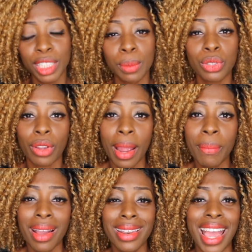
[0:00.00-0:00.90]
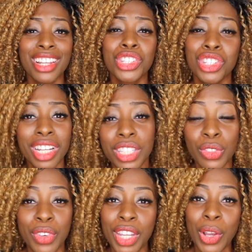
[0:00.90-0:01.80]
the subscribe button, and share
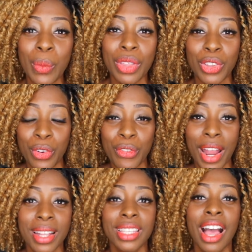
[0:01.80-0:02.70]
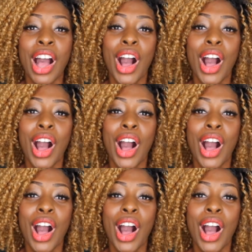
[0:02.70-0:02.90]
this video with your friends.